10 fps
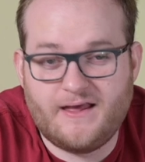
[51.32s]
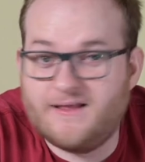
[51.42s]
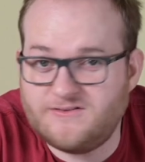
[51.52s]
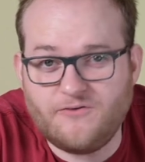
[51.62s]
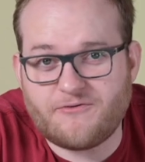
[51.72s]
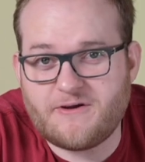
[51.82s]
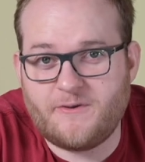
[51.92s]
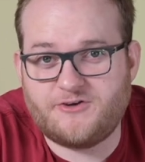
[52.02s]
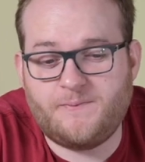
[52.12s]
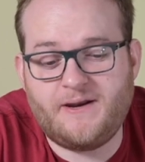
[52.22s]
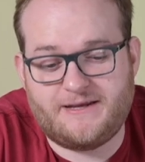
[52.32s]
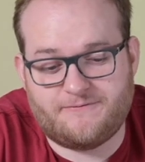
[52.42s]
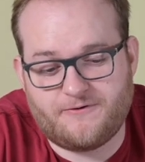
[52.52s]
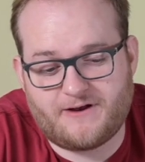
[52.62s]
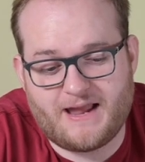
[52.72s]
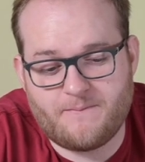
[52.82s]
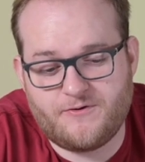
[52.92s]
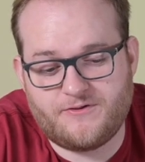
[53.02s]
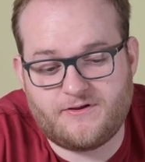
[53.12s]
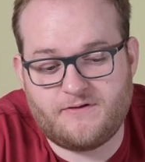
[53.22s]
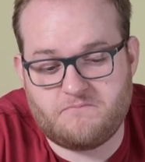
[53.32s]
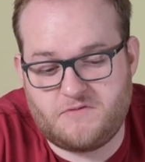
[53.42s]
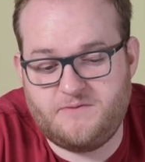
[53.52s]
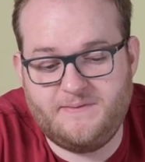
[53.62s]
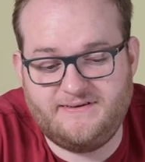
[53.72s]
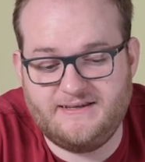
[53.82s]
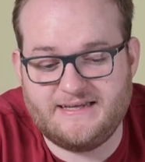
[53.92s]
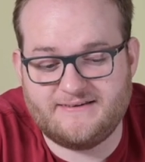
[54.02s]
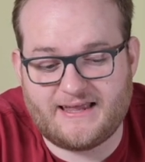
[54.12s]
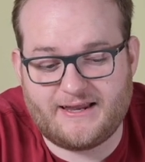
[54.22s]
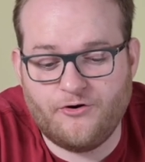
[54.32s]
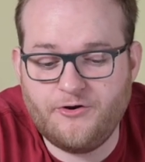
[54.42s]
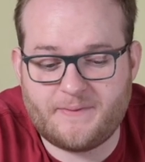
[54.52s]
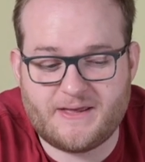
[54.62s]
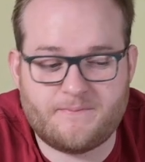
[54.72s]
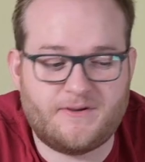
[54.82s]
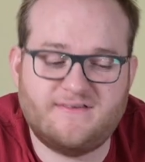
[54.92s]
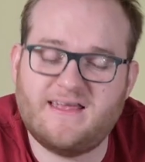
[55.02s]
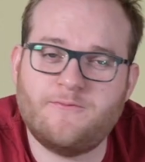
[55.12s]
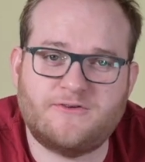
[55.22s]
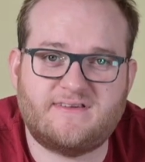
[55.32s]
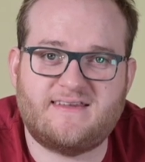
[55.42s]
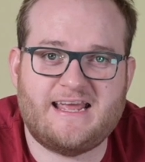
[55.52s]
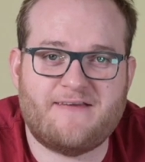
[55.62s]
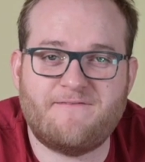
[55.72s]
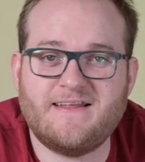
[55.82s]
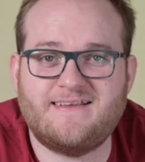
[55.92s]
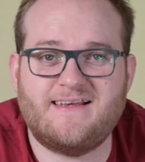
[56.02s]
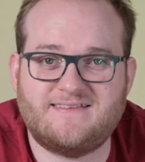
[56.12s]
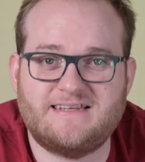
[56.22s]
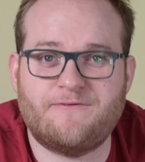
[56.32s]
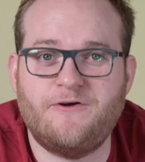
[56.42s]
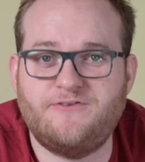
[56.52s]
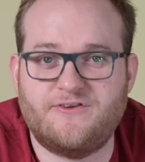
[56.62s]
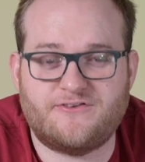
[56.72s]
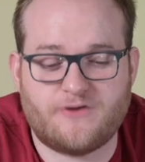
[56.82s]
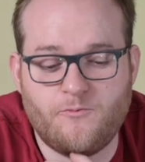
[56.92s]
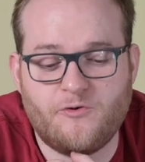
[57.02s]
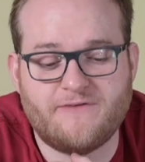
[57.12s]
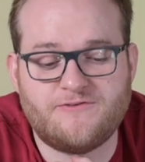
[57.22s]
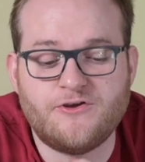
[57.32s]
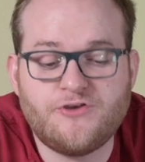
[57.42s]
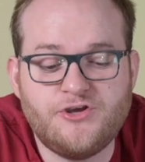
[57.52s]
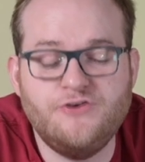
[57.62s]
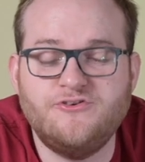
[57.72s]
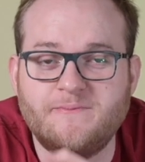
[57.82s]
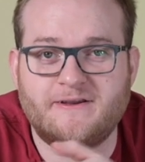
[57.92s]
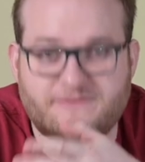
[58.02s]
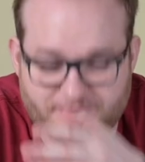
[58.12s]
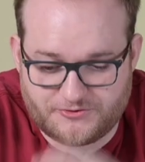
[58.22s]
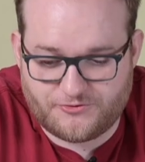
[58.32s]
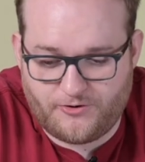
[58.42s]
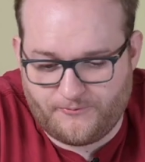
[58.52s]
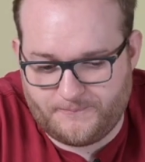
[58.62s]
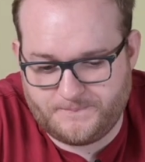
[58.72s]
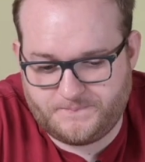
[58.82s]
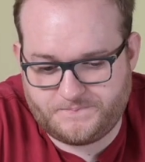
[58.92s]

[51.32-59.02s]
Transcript: It's not very much money for a camera that admittedly is getting on a bit, but is able to take fantastic photos and will give you a huge amount of control.